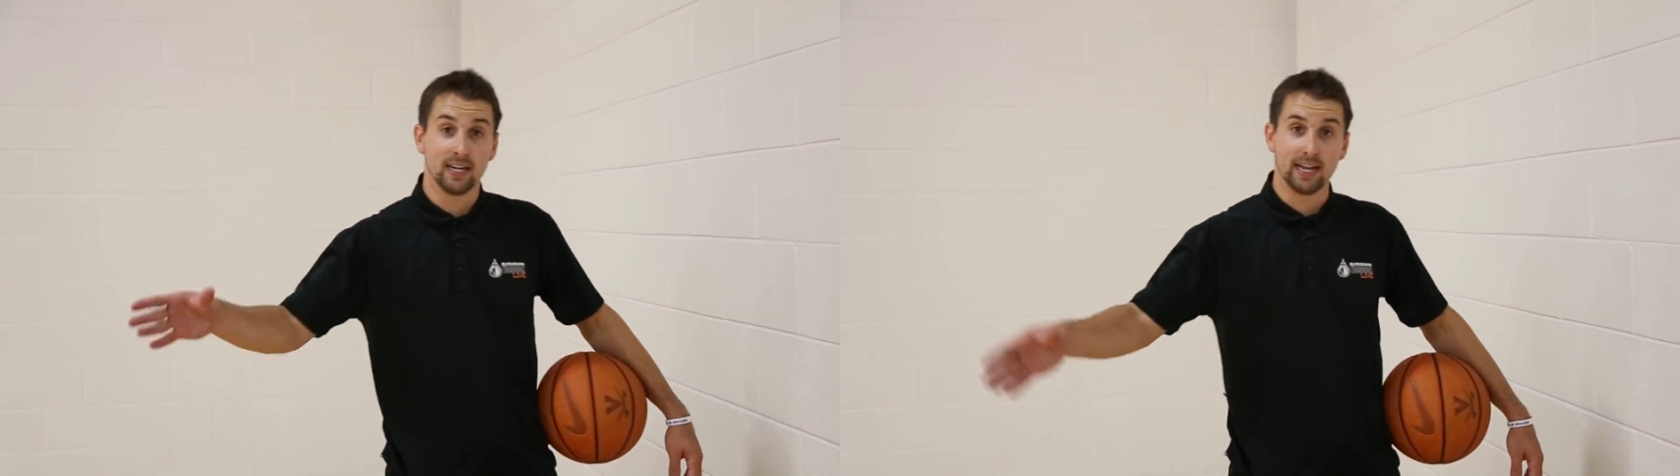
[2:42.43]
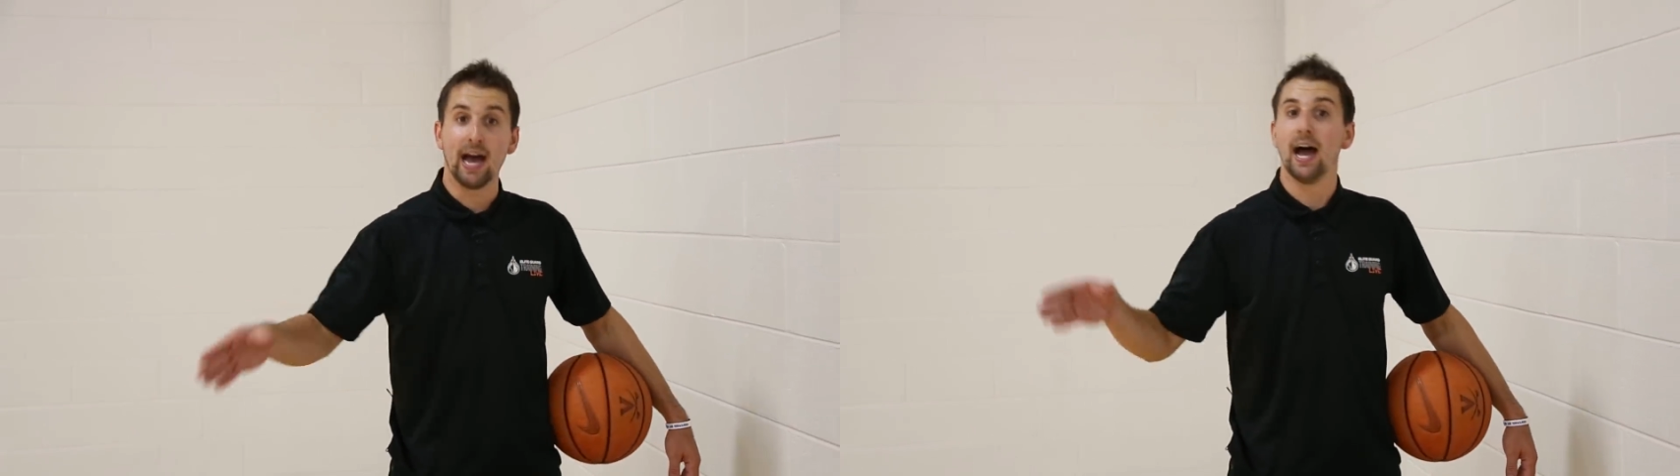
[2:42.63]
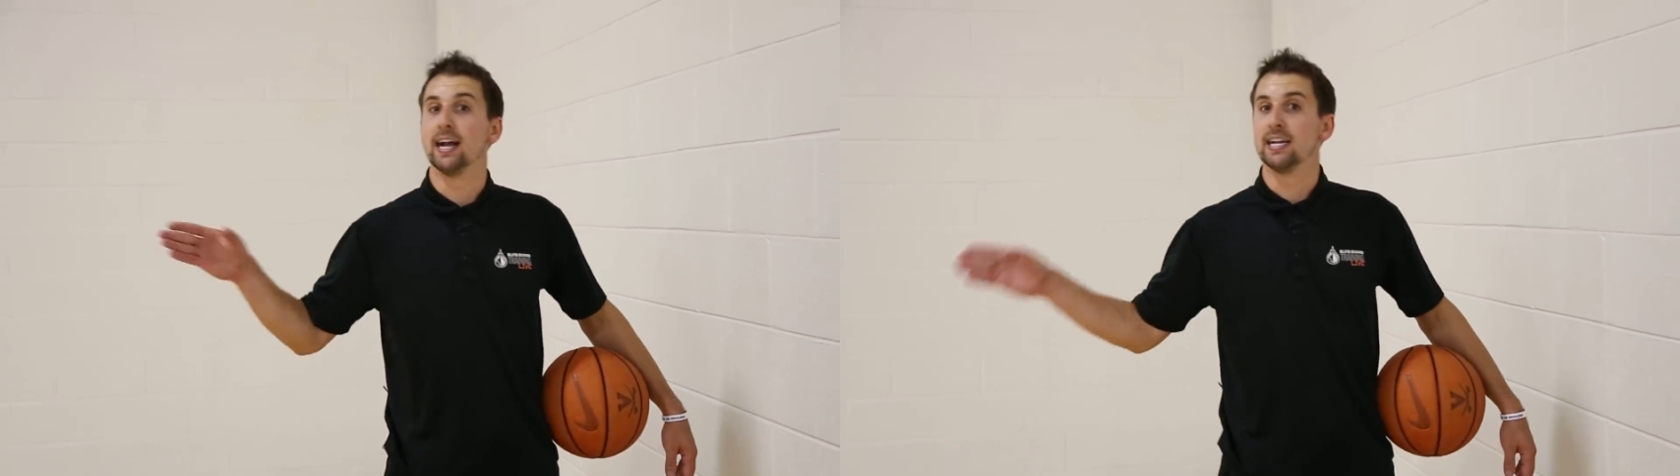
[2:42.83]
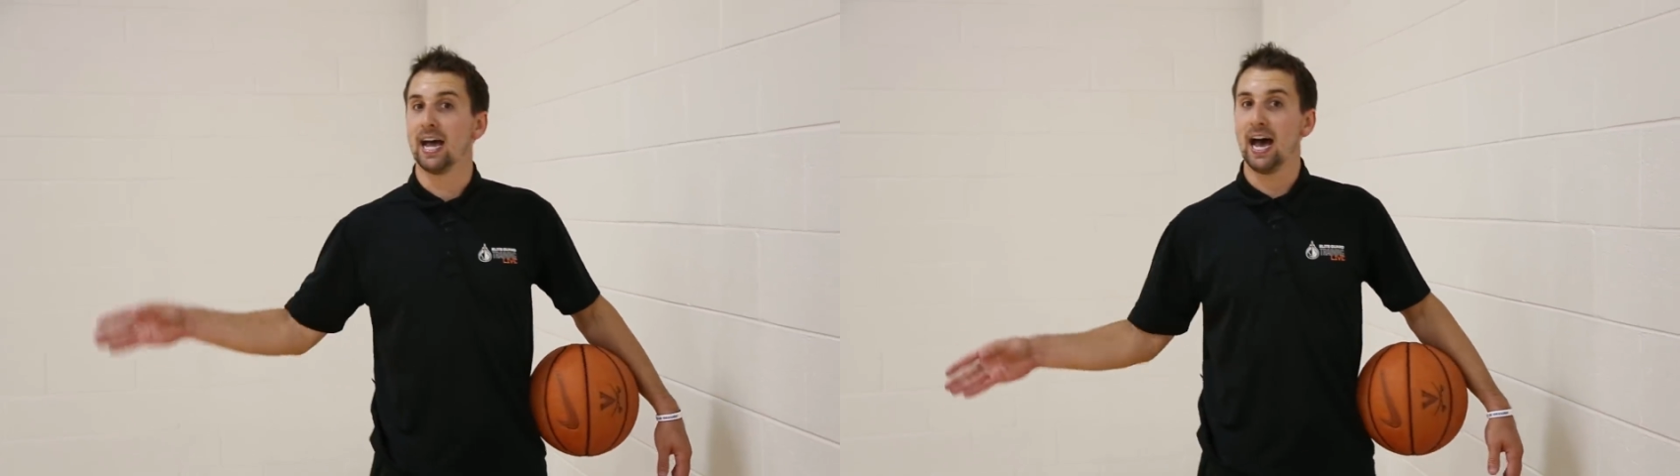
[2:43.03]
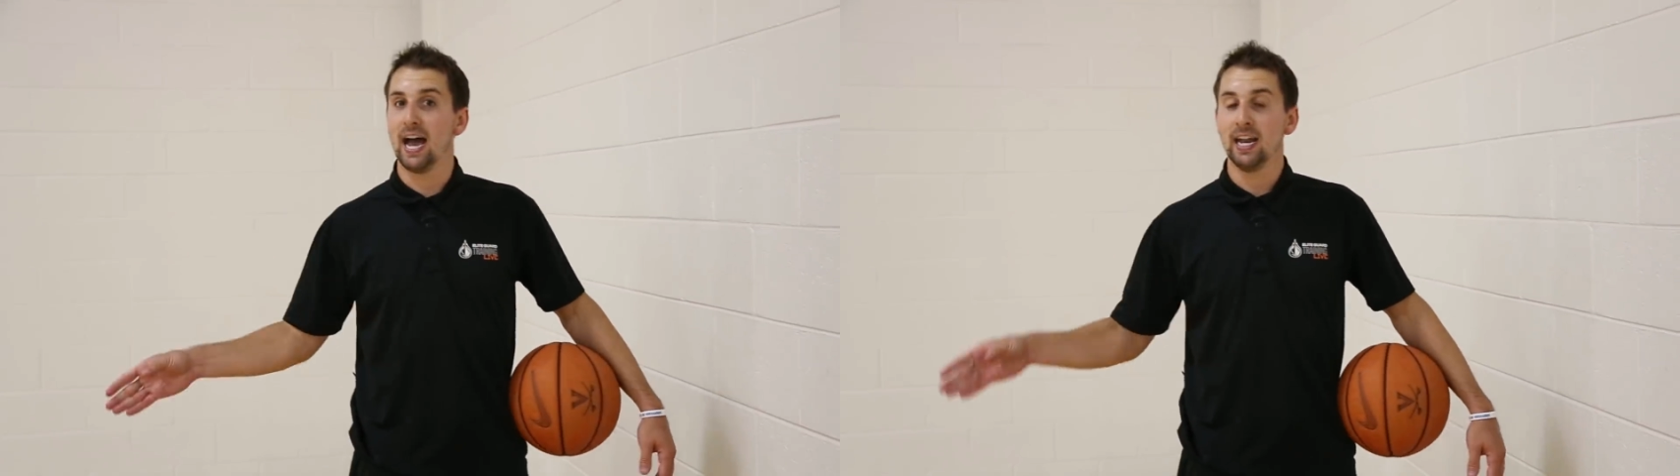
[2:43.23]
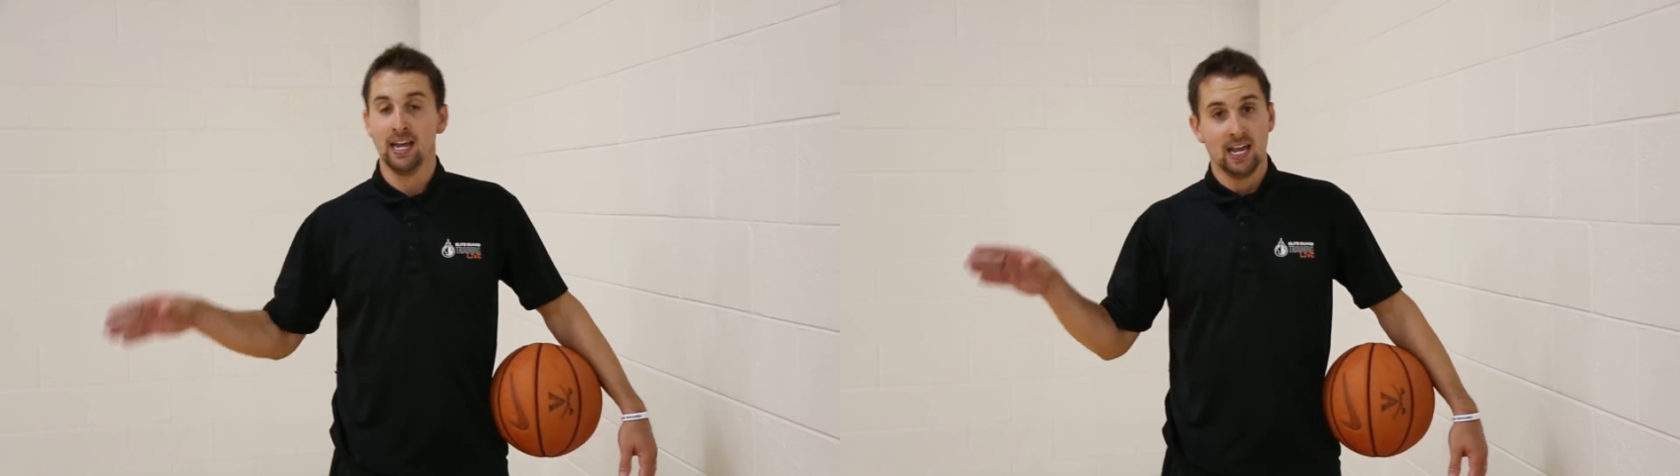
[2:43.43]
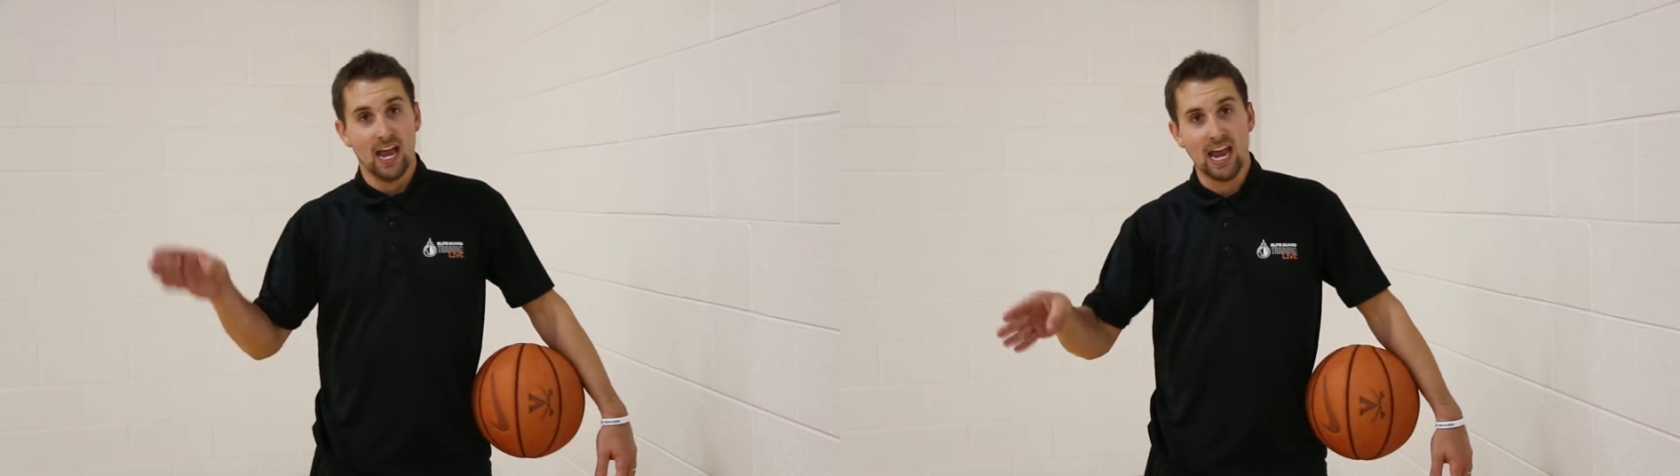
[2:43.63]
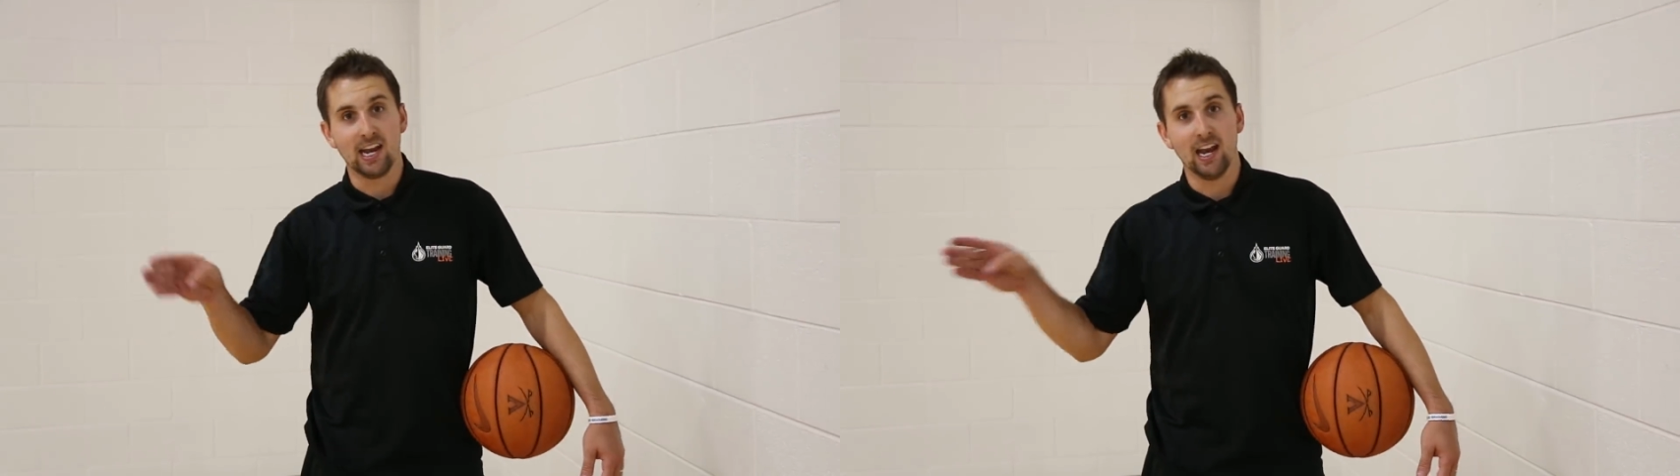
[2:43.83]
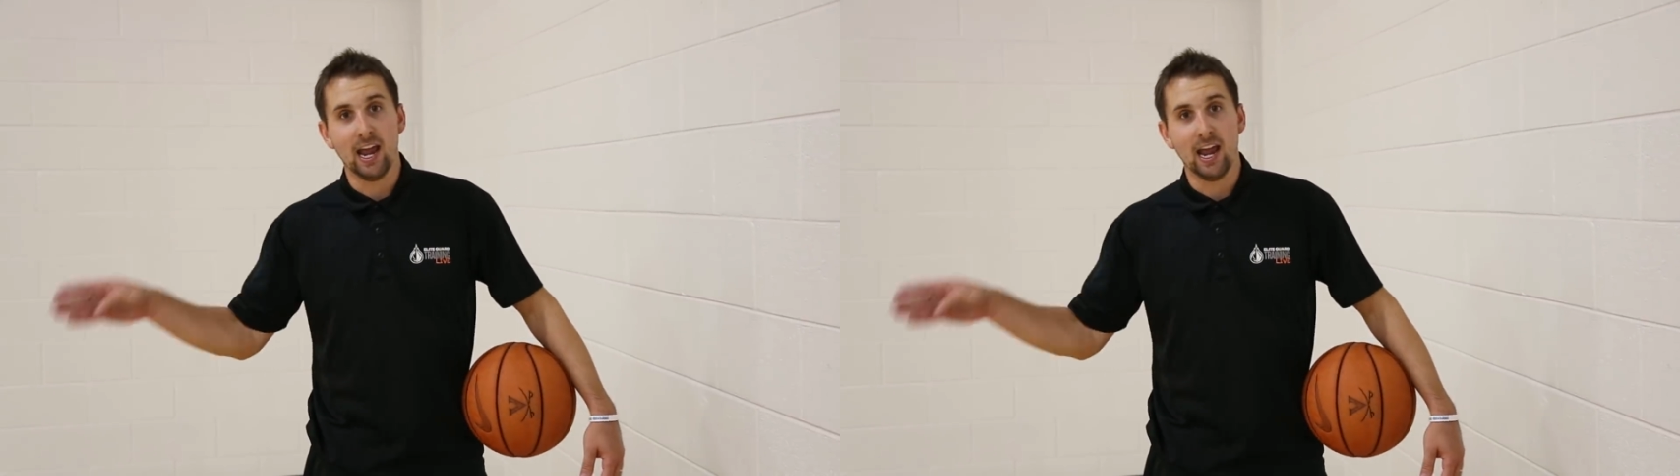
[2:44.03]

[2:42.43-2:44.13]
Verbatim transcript: nine, nine, eight,